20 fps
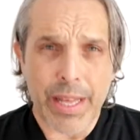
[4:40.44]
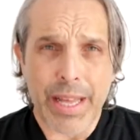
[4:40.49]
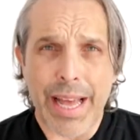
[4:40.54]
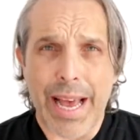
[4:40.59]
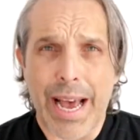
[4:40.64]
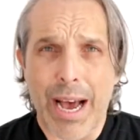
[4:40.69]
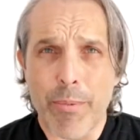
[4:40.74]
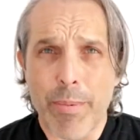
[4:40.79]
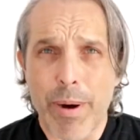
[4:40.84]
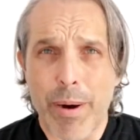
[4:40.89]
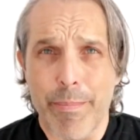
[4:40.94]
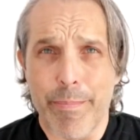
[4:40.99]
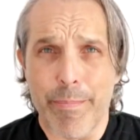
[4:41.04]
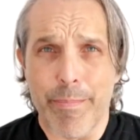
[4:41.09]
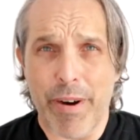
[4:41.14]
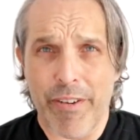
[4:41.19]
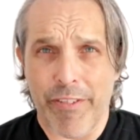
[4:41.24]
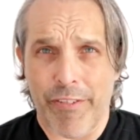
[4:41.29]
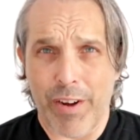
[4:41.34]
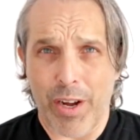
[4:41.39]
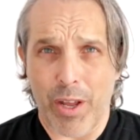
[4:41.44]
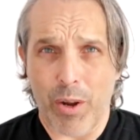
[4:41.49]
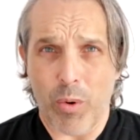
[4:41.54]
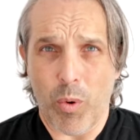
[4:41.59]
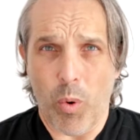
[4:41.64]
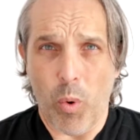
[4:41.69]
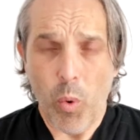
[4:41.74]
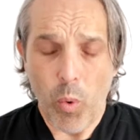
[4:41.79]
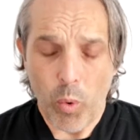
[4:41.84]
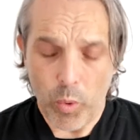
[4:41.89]
how about buffalo
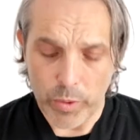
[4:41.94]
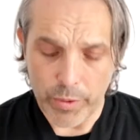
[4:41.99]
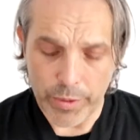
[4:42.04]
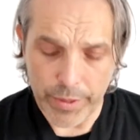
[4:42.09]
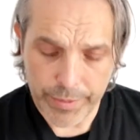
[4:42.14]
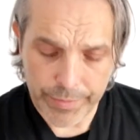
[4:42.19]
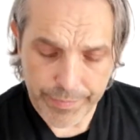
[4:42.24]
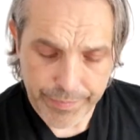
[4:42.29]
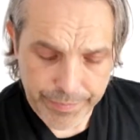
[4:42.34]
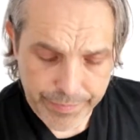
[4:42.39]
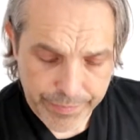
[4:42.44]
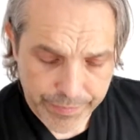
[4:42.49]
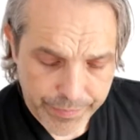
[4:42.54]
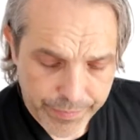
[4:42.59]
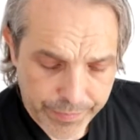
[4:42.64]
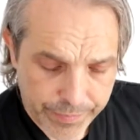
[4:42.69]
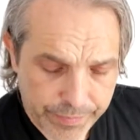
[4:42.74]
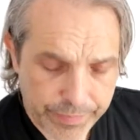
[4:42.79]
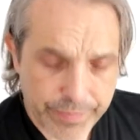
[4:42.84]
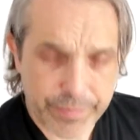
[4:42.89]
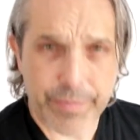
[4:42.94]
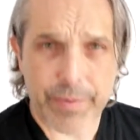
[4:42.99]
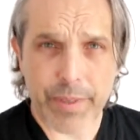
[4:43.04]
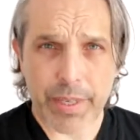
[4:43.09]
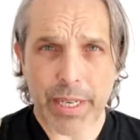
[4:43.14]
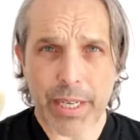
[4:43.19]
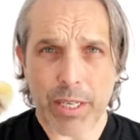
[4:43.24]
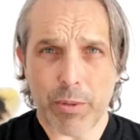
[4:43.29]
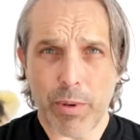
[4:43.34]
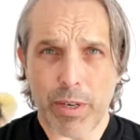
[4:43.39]
horn?
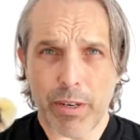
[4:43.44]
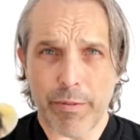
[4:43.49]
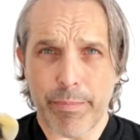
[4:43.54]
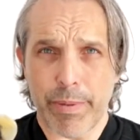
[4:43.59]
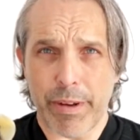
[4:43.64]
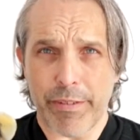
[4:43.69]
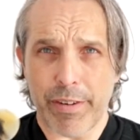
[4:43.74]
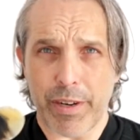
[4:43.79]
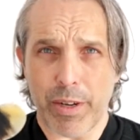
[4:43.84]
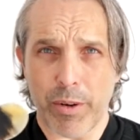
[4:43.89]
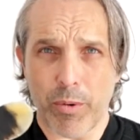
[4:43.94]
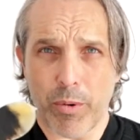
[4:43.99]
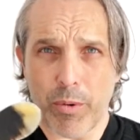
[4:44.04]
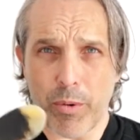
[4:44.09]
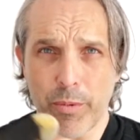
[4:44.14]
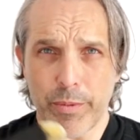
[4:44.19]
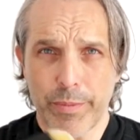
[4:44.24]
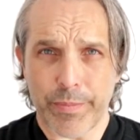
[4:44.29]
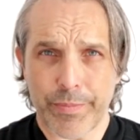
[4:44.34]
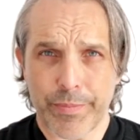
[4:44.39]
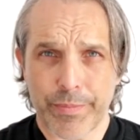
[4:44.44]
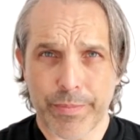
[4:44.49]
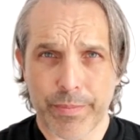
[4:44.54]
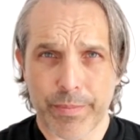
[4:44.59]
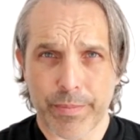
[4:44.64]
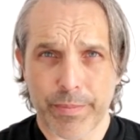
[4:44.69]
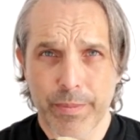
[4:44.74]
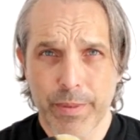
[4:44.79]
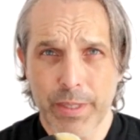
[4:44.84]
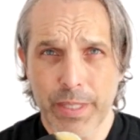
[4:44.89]
Here's one of buffalo horn.
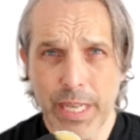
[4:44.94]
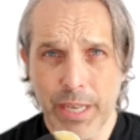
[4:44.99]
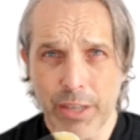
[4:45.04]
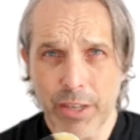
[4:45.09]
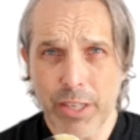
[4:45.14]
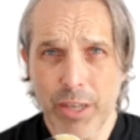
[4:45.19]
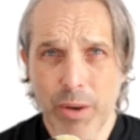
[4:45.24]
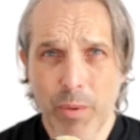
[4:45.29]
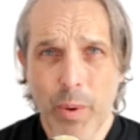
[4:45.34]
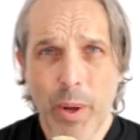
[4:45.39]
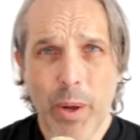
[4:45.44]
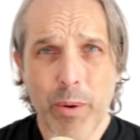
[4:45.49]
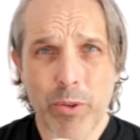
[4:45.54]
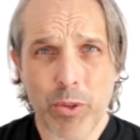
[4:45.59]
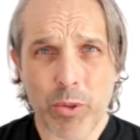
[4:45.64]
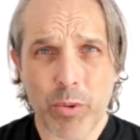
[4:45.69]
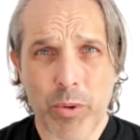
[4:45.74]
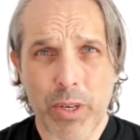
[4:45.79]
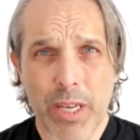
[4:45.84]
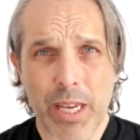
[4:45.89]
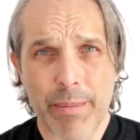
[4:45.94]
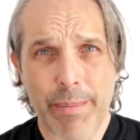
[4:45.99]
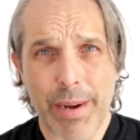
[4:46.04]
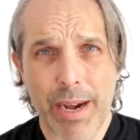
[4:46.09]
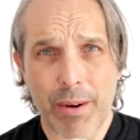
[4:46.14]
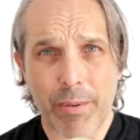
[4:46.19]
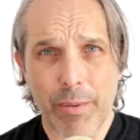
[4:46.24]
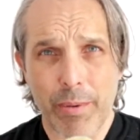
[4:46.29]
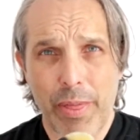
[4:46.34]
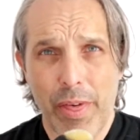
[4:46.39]
Now, you know what I was talking
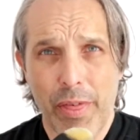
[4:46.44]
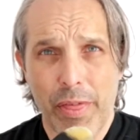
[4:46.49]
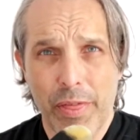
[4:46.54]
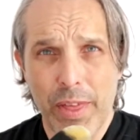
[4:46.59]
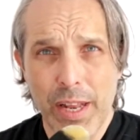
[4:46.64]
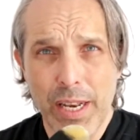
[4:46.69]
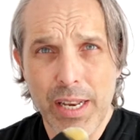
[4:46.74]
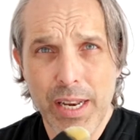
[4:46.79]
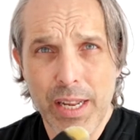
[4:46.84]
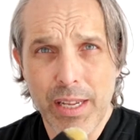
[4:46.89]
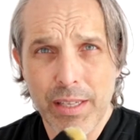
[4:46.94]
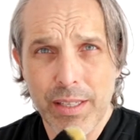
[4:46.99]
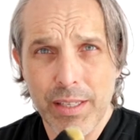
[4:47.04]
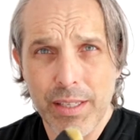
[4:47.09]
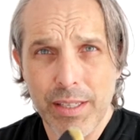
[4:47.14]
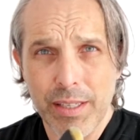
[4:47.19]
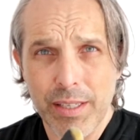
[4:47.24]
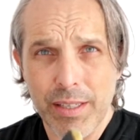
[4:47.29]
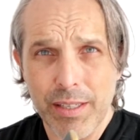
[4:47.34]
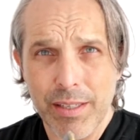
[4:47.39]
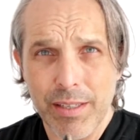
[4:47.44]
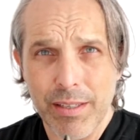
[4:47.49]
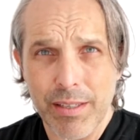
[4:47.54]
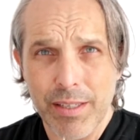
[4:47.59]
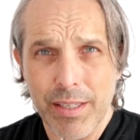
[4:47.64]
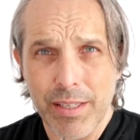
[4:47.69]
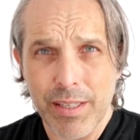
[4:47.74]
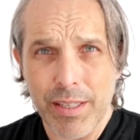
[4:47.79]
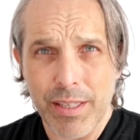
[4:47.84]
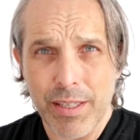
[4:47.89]
about with the thinness?
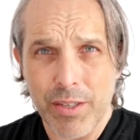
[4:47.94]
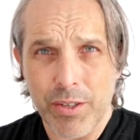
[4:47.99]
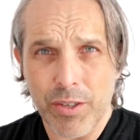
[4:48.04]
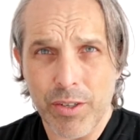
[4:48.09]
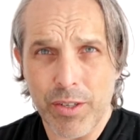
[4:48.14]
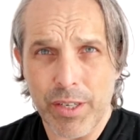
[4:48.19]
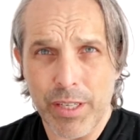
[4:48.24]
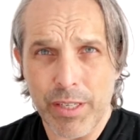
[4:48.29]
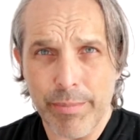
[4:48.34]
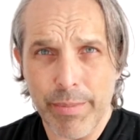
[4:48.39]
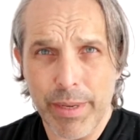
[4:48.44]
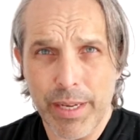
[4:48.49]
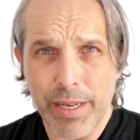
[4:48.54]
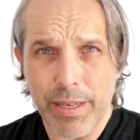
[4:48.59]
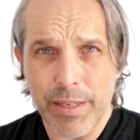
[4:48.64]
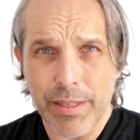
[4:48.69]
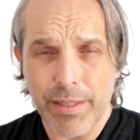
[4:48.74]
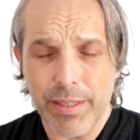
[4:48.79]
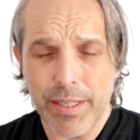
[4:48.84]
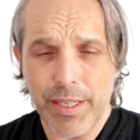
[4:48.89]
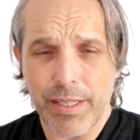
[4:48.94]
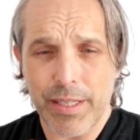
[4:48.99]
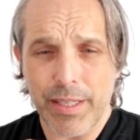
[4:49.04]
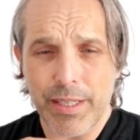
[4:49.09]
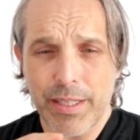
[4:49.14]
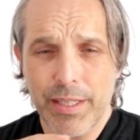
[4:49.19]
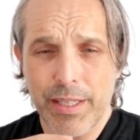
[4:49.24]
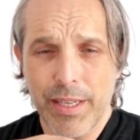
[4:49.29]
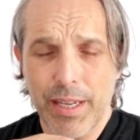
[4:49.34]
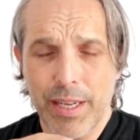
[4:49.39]
Goodness me, this
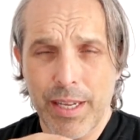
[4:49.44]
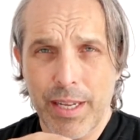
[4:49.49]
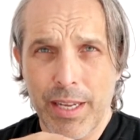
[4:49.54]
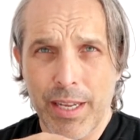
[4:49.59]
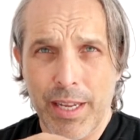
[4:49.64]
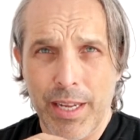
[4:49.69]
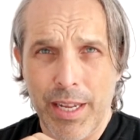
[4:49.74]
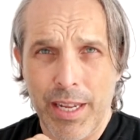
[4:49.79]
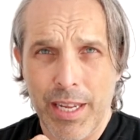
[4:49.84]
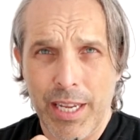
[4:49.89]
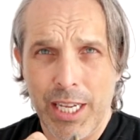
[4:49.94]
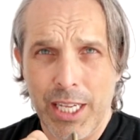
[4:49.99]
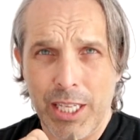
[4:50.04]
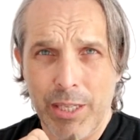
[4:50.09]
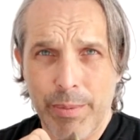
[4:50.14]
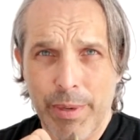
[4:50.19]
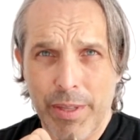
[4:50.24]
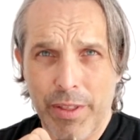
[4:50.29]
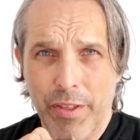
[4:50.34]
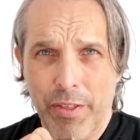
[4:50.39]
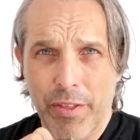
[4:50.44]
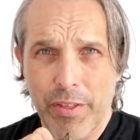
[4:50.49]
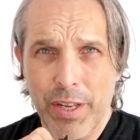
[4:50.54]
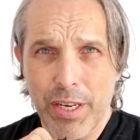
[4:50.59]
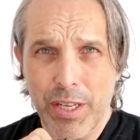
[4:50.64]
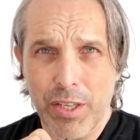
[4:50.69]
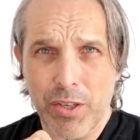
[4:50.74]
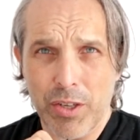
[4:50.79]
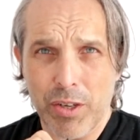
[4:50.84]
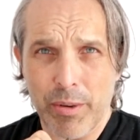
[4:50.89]
is about the
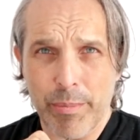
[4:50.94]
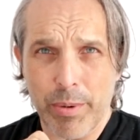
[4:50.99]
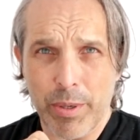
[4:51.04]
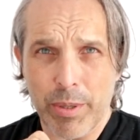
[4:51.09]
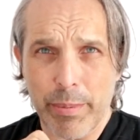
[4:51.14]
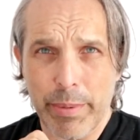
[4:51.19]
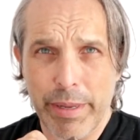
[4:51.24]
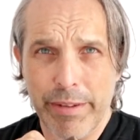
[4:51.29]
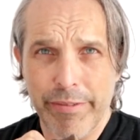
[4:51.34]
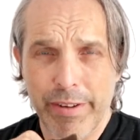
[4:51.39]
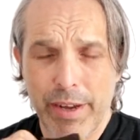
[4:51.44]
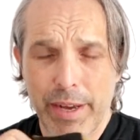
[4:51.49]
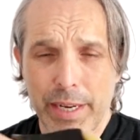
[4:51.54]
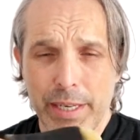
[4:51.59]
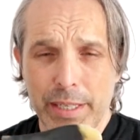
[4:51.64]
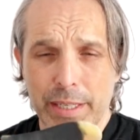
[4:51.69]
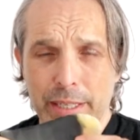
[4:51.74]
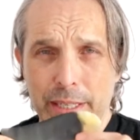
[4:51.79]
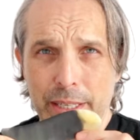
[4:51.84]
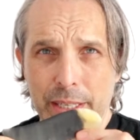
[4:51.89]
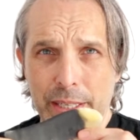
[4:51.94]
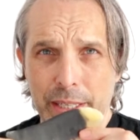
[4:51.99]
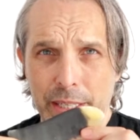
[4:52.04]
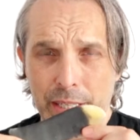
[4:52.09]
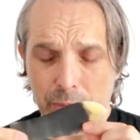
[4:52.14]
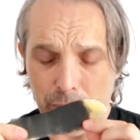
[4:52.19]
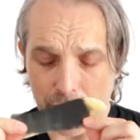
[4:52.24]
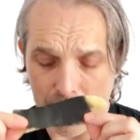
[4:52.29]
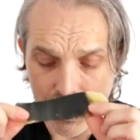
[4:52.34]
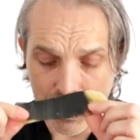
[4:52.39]
thinnest you could possibly find.
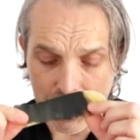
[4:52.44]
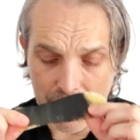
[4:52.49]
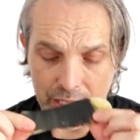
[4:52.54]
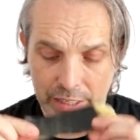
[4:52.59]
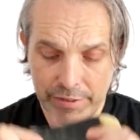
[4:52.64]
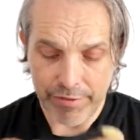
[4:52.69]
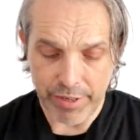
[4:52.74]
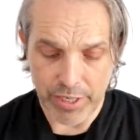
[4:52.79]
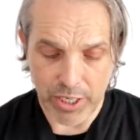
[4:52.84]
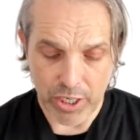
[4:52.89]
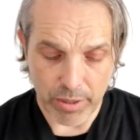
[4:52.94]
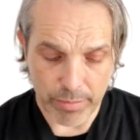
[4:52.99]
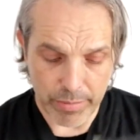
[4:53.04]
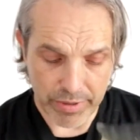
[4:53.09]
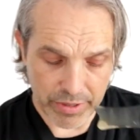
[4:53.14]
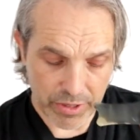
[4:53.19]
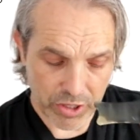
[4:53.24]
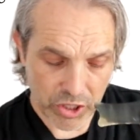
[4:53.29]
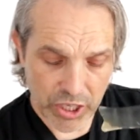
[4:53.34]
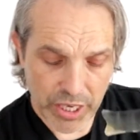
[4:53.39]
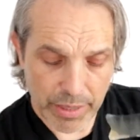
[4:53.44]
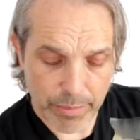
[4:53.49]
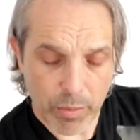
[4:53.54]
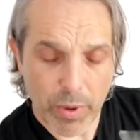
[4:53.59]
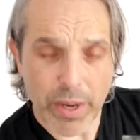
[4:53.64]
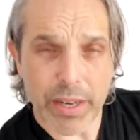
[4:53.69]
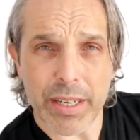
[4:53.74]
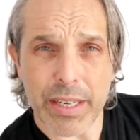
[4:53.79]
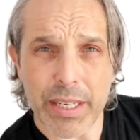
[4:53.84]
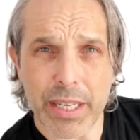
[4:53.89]
This one is a very common cheap
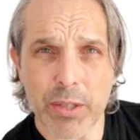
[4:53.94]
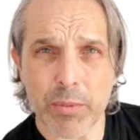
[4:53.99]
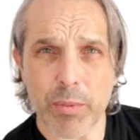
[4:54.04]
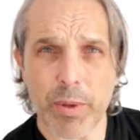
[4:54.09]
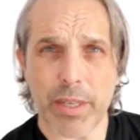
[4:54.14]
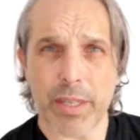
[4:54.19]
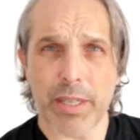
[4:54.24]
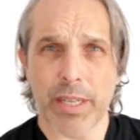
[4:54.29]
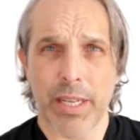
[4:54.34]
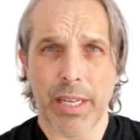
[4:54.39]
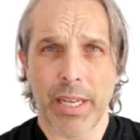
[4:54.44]
one, this one.